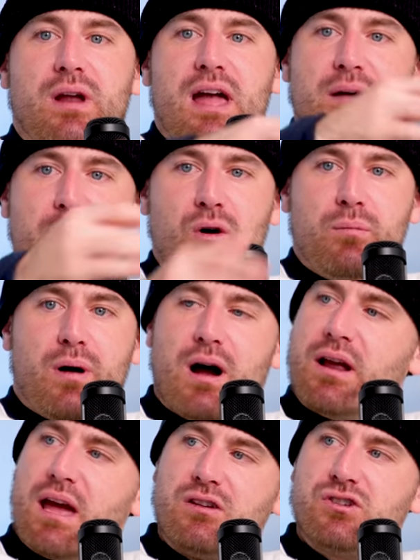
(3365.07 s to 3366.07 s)
then when I have my own
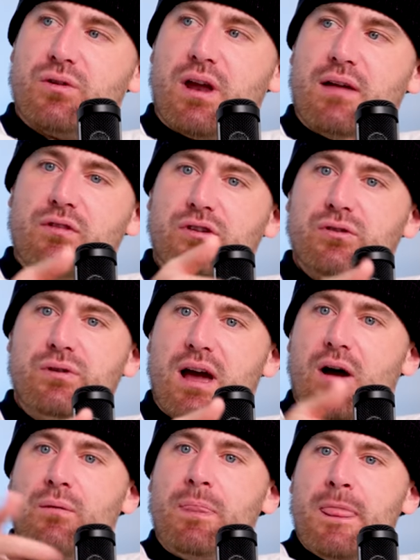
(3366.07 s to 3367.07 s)
podcast show that I have to do
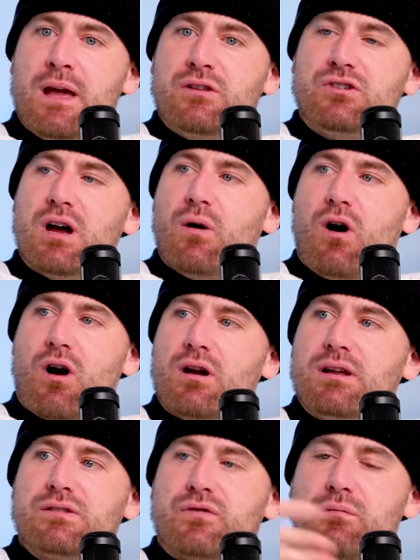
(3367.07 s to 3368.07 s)
now, do you know how
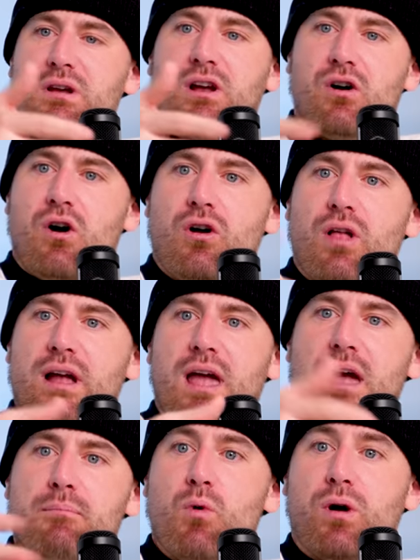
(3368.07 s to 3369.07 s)
hard it is for me to call like,
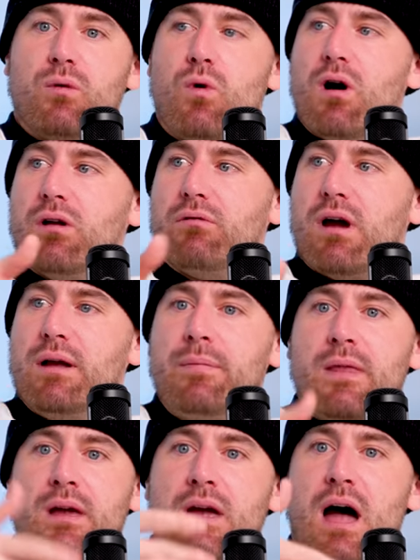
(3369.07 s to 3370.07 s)
hey, Morgan Wallen,
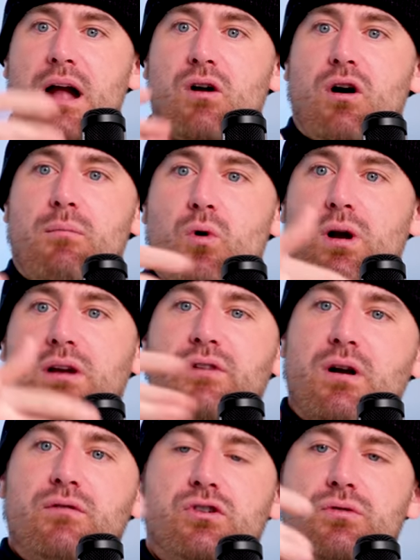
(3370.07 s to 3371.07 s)
right? I call Morgan.
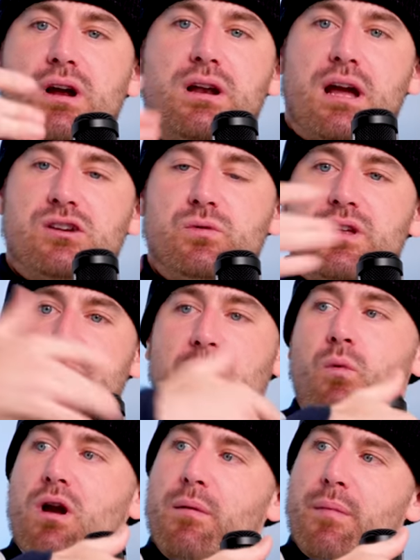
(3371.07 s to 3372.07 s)
If I don't have a direct connection with him,
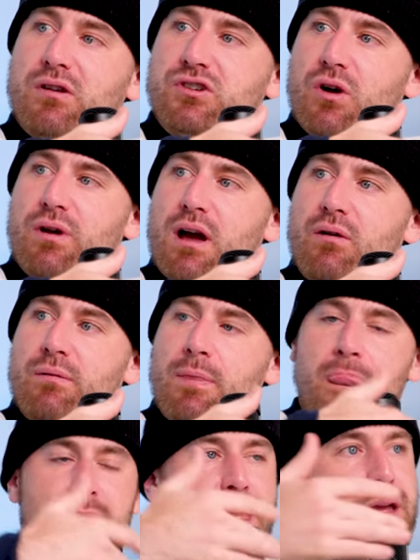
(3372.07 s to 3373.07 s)
I want him on my show now.
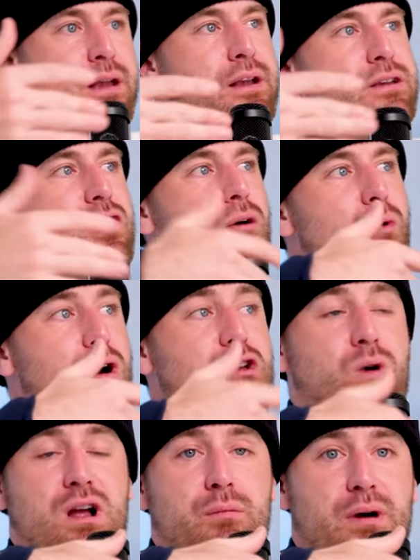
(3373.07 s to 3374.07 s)
Yo,
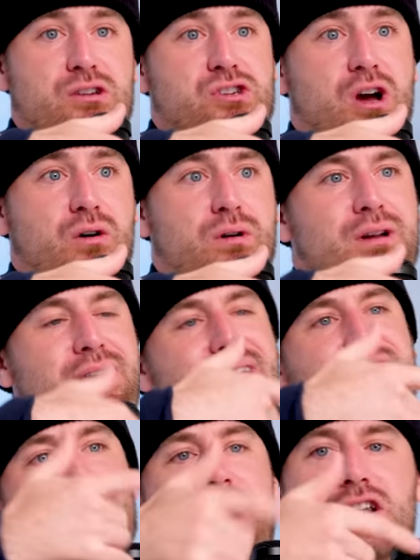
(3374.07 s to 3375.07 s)
Morgan, you want to come on my show?
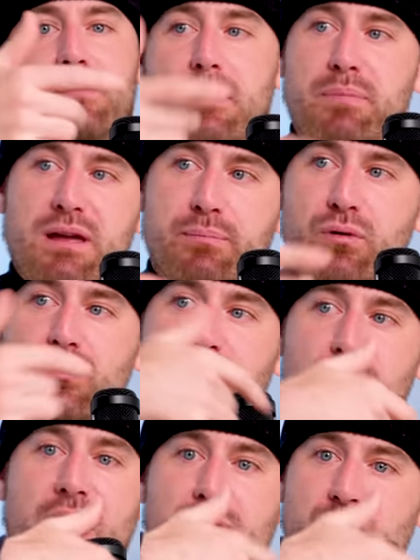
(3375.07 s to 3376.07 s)
Hey, talk to my people.
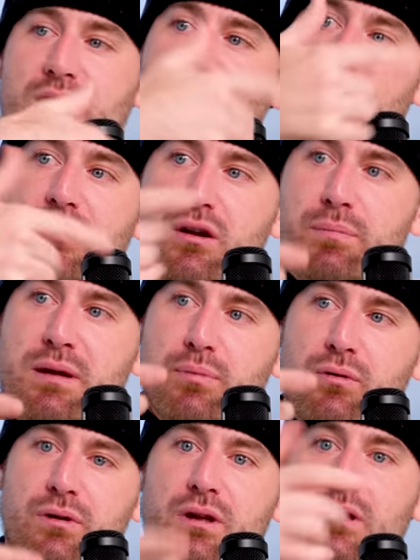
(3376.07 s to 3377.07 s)
You know what happens when I talk to their
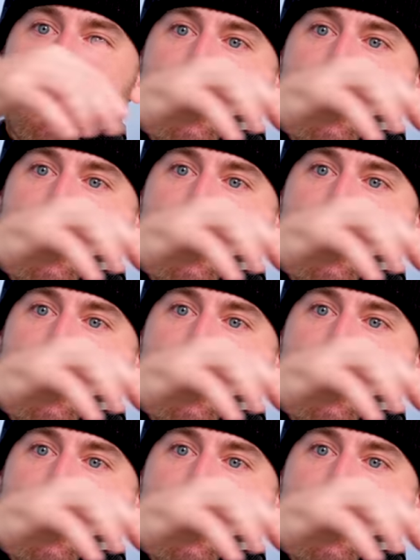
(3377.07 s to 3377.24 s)
people?